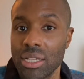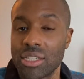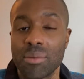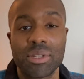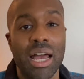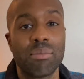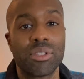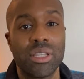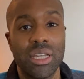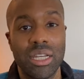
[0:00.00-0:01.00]

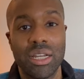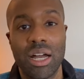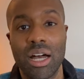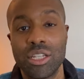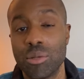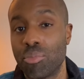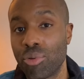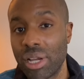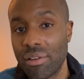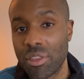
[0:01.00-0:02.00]
Sometimes the
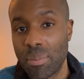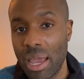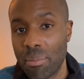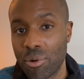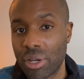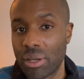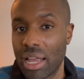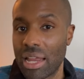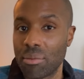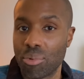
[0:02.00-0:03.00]
debris of the paper can
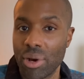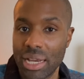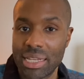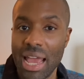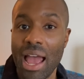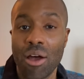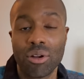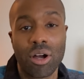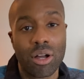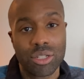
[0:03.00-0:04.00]
kind of break
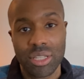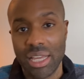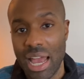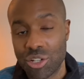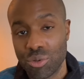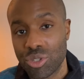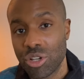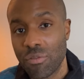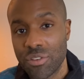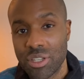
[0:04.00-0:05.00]
down onto the actual
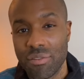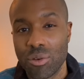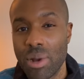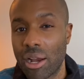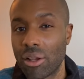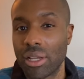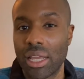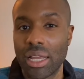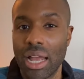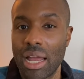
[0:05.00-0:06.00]
surface of the record. It
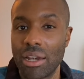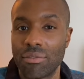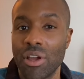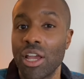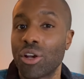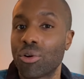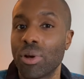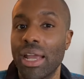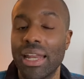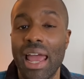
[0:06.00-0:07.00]
can kind of
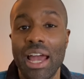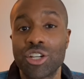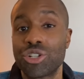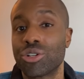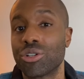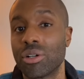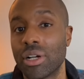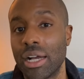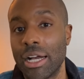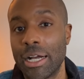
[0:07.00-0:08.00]
create extra
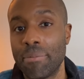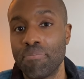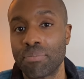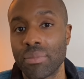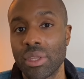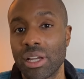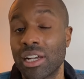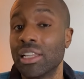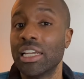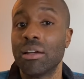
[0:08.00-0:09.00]

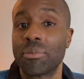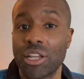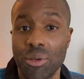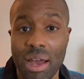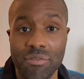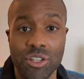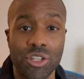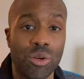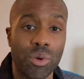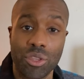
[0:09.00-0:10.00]
cleanup that you have to
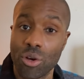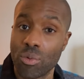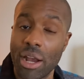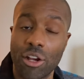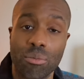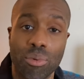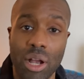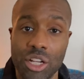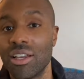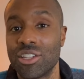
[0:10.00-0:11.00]
do with your record brush.